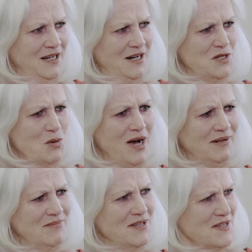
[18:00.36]
And it's
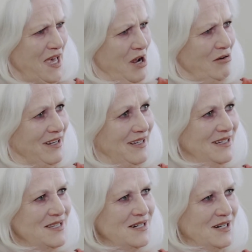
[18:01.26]
quite scary,
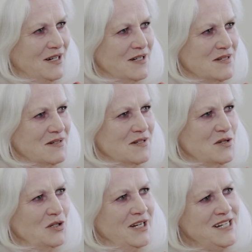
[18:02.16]
isn't it? And it's
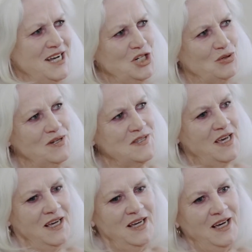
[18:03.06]
certainly dangerous.
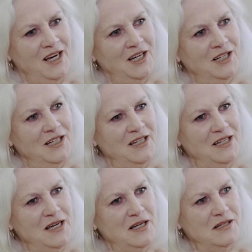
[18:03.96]

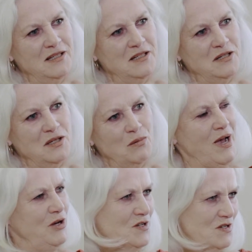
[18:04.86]
The
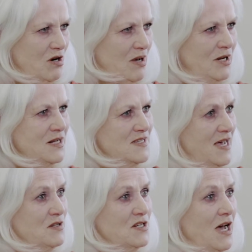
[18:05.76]
way you describe it, it
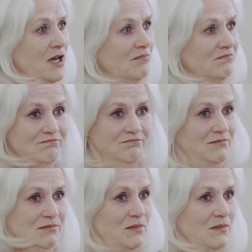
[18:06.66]
sounds like
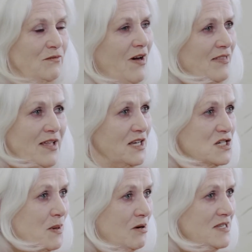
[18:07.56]
you've had that
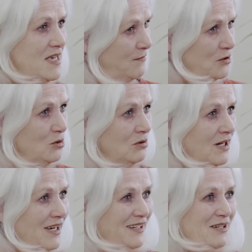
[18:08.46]
experience. Have you
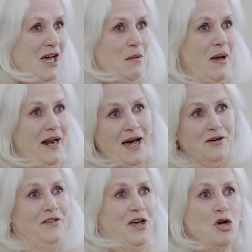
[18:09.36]
been
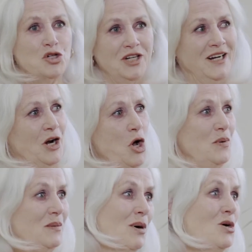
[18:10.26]
out on the ocean in an
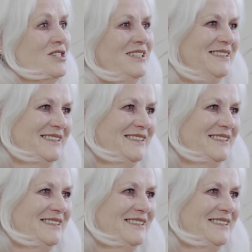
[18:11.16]
open boat?